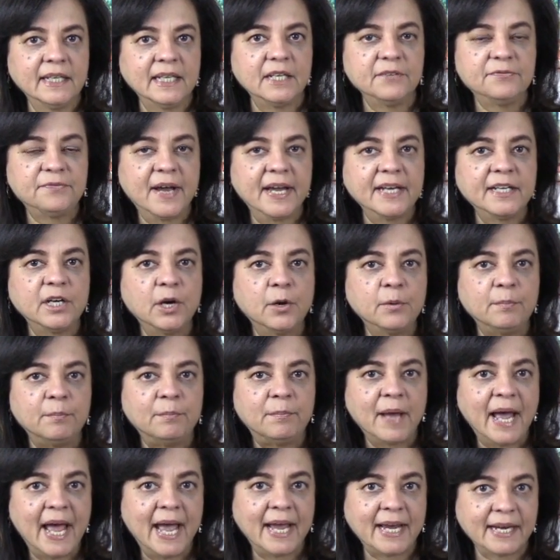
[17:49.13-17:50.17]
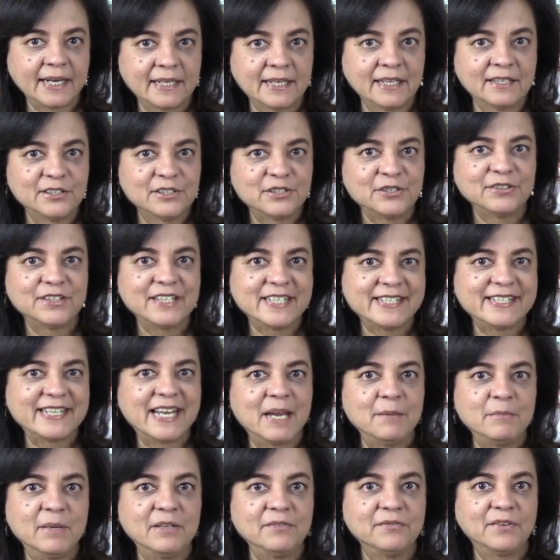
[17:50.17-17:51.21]
If I go back to the
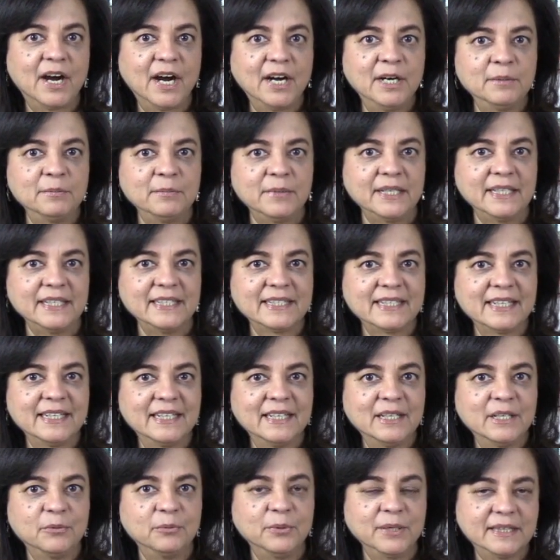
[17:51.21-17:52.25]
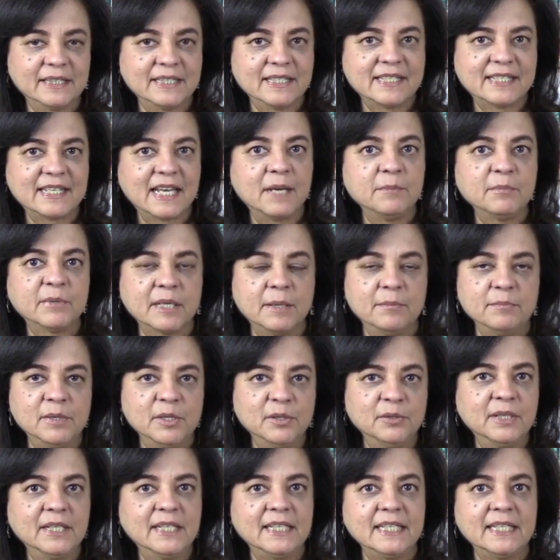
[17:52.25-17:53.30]
same environment with the same
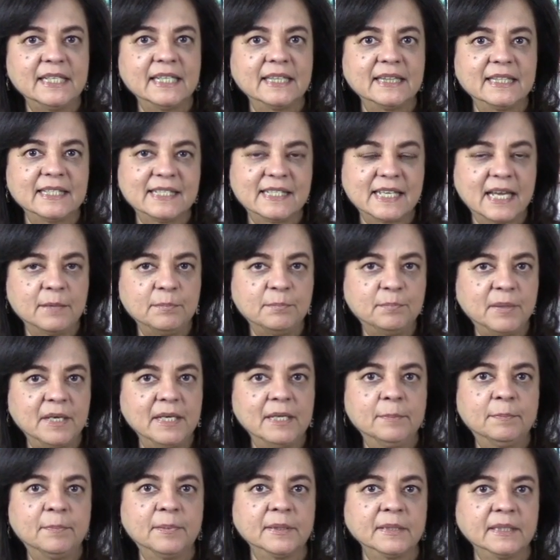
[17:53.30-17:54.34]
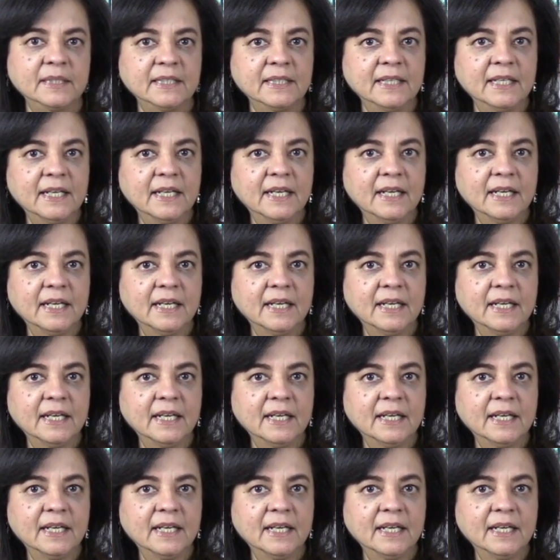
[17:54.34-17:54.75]
community and the same people,